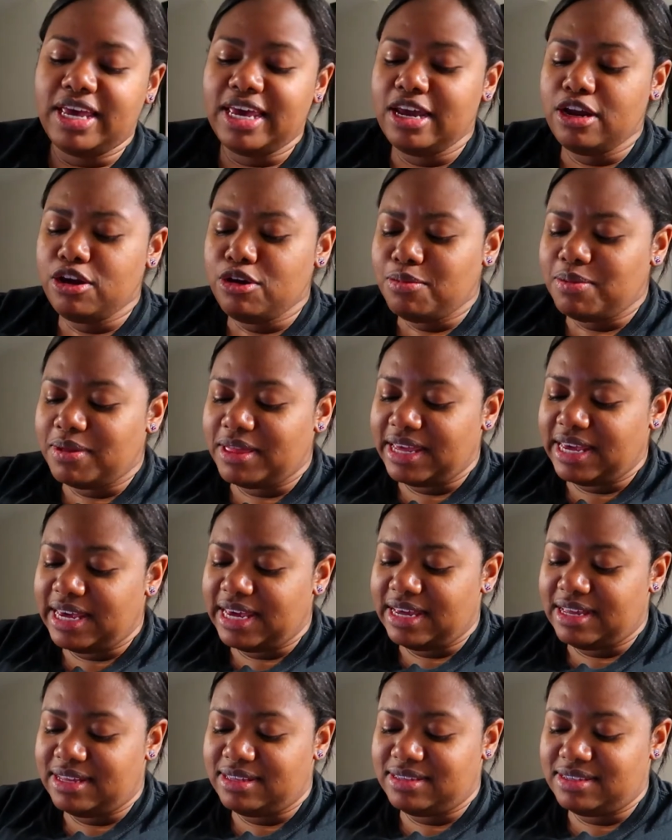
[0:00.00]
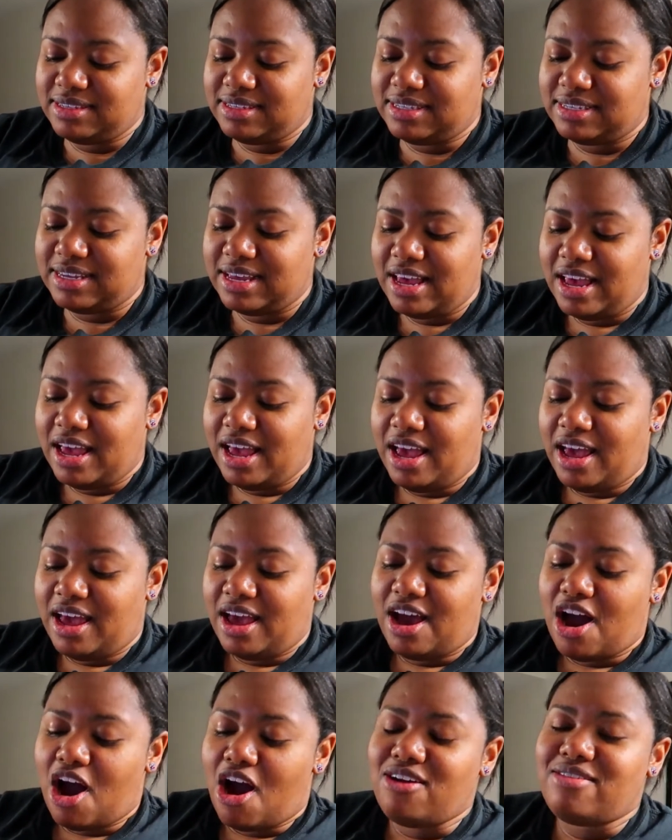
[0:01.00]
earplanes
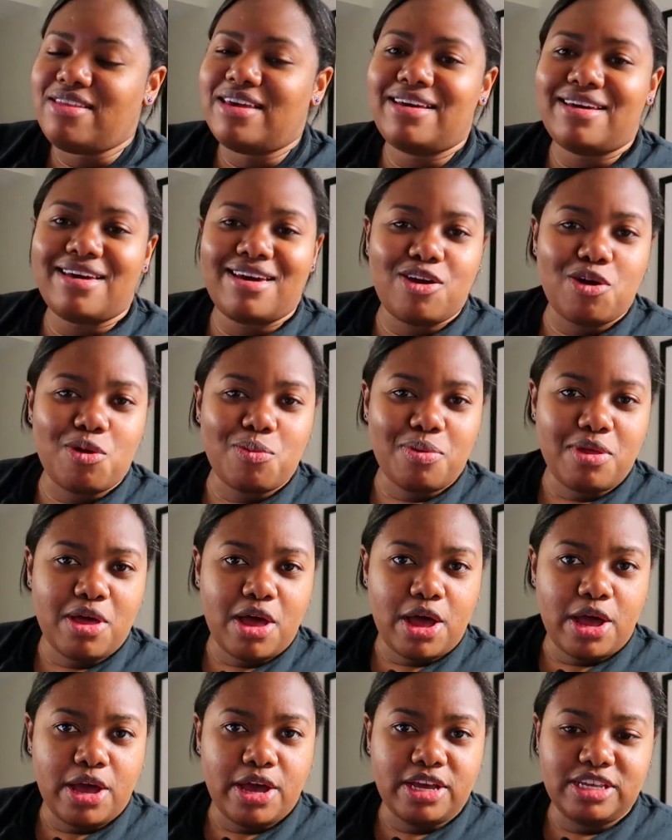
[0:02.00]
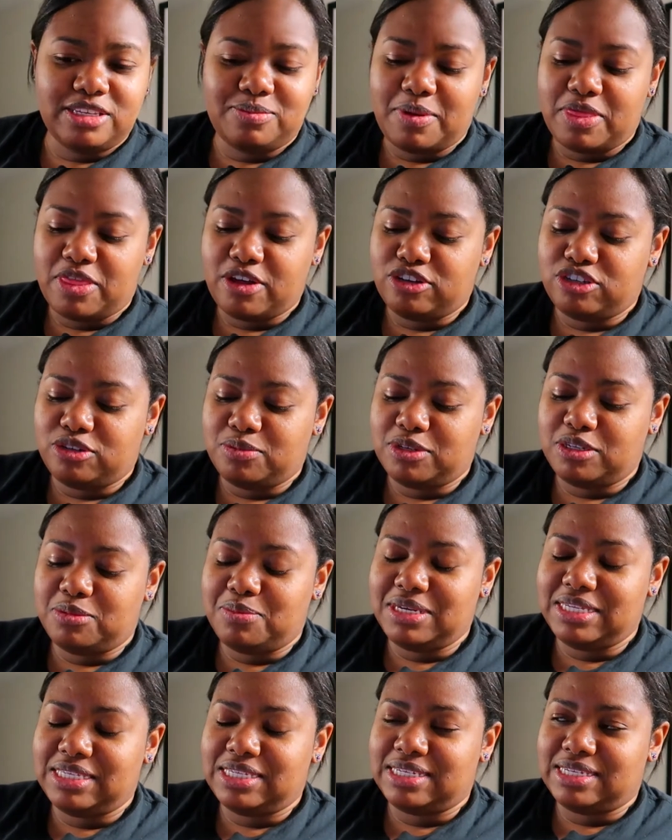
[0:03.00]
are like earplugs, but they're supposed to
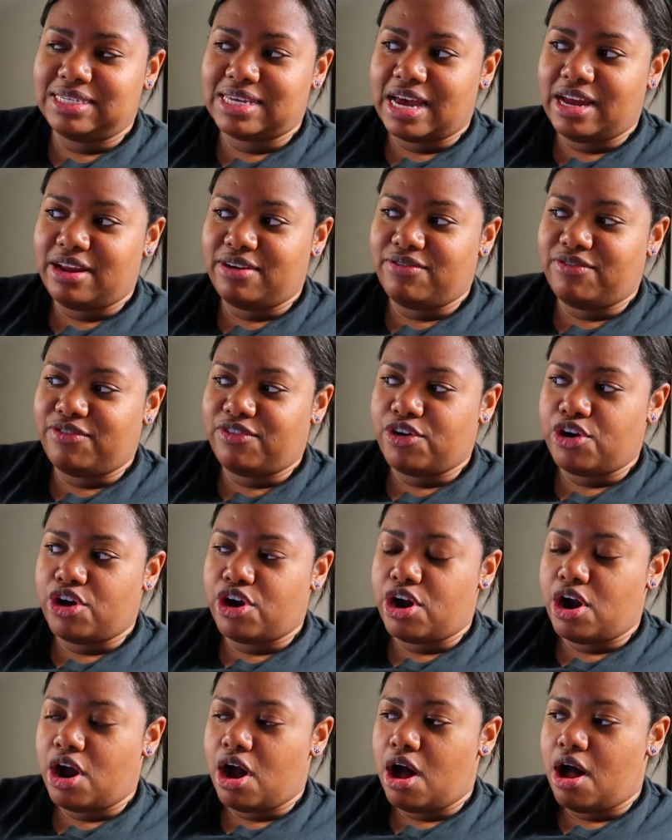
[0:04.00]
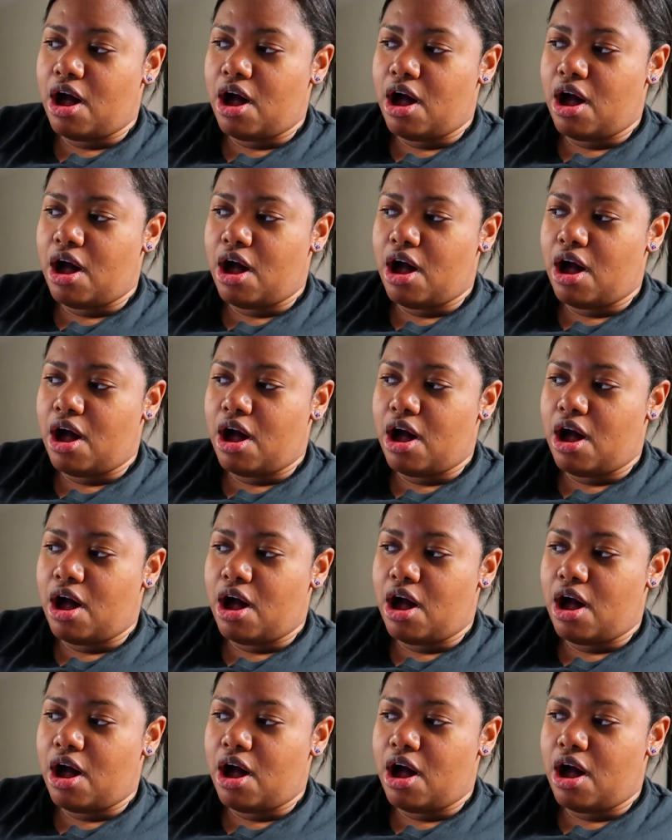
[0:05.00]
be designed for